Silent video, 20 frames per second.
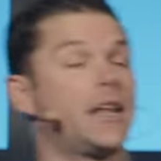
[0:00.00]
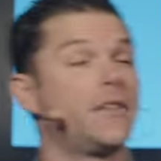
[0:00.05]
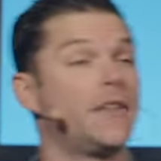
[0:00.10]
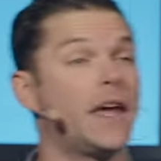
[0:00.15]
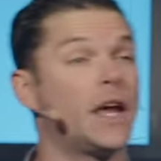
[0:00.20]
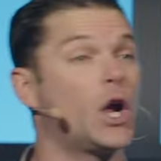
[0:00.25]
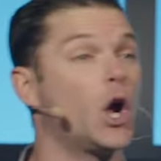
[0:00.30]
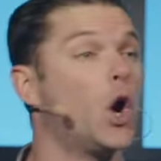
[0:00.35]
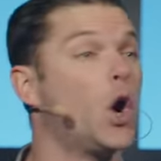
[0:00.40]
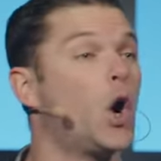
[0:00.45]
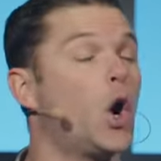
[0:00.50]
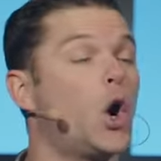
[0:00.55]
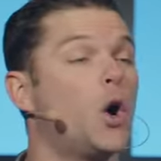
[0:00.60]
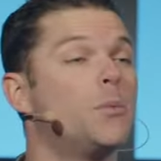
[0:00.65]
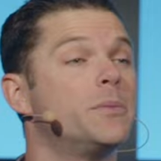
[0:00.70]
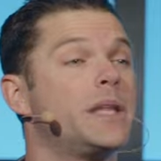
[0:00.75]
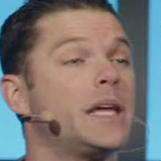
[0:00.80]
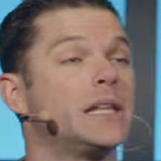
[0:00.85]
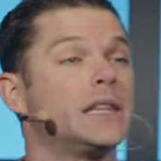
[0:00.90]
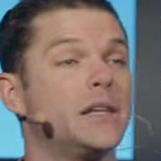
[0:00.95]
and they go
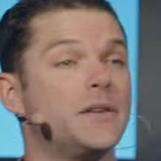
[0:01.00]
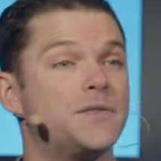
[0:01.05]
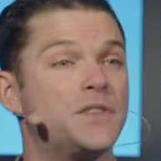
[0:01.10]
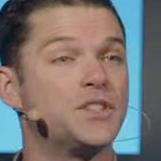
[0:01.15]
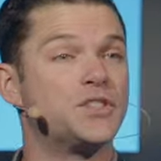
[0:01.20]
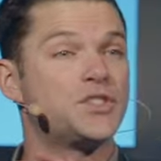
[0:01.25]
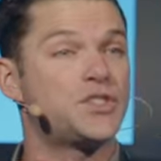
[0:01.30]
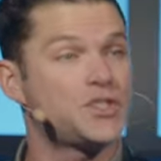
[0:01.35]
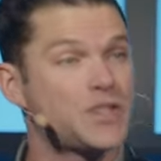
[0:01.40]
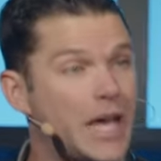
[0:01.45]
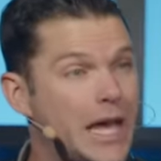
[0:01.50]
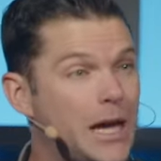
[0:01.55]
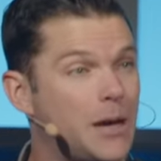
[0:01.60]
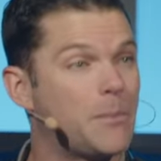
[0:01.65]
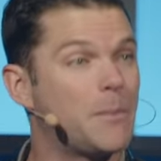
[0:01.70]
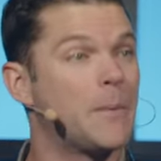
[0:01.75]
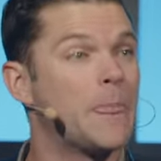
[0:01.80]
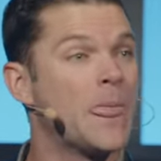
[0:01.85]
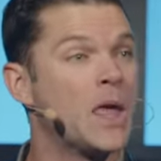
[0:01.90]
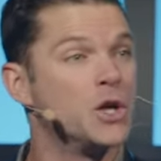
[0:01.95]
home and they live the
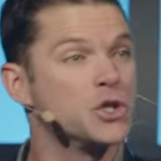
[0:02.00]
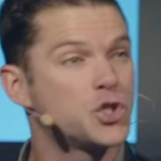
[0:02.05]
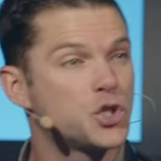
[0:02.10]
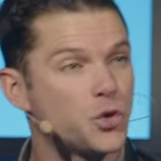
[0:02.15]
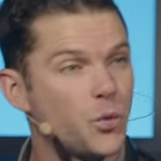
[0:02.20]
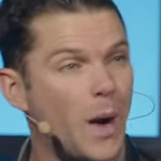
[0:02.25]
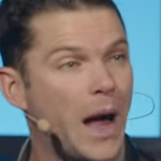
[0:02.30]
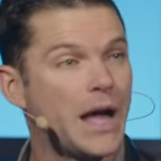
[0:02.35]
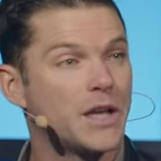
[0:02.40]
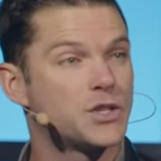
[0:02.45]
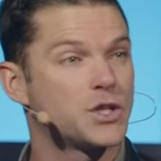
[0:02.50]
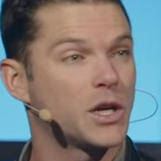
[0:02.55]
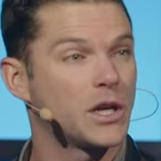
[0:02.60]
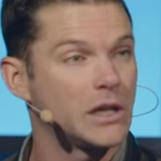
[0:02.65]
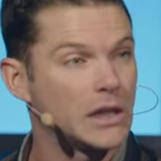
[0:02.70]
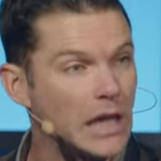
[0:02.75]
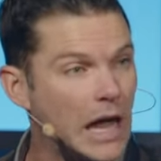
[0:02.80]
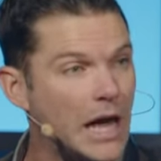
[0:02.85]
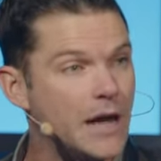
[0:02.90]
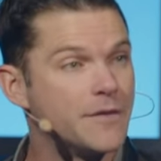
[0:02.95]
same tragic
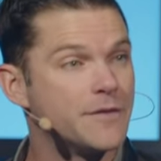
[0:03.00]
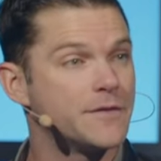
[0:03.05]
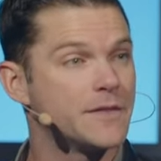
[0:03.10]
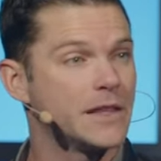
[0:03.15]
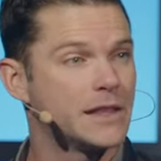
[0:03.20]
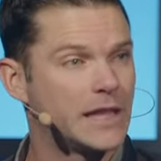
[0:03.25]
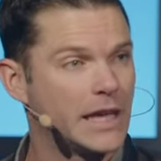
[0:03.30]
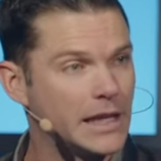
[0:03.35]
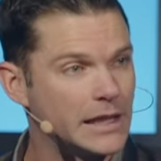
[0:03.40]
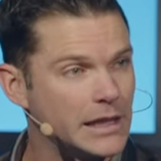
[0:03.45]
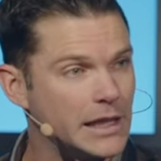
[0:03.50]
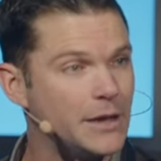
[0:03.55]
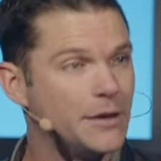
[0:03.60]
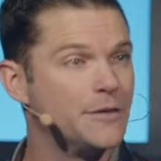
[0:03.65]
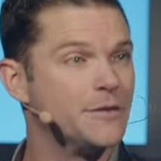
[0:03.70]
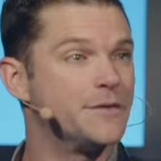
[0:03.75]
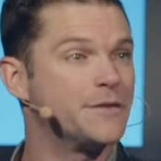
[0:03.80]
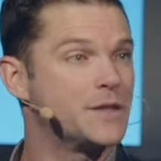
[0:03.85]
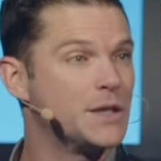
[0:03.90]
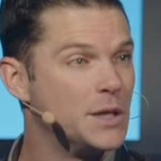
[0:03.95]
life that they had
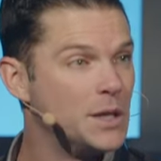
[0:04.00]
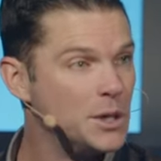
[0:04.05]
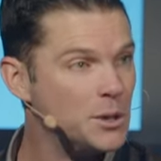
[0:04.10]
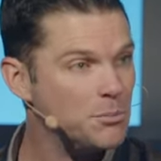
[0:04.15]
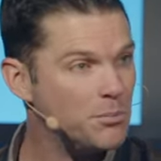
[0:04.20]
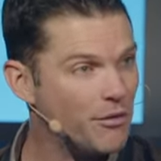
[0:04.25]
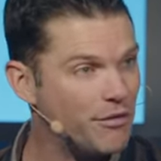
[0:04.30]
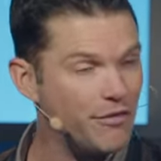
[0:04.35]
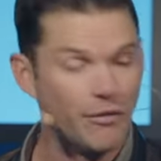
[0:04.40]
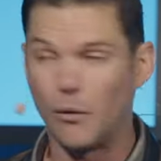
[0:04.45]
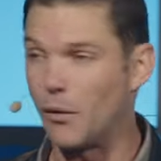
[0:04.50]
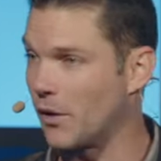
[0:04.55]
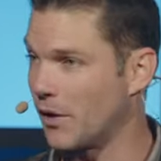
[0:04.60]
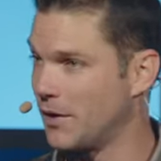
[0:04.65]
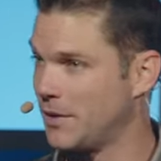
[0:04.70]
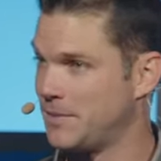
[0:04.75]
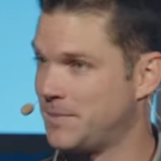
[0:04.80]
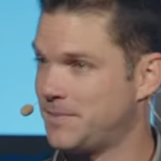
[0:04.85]
lived before.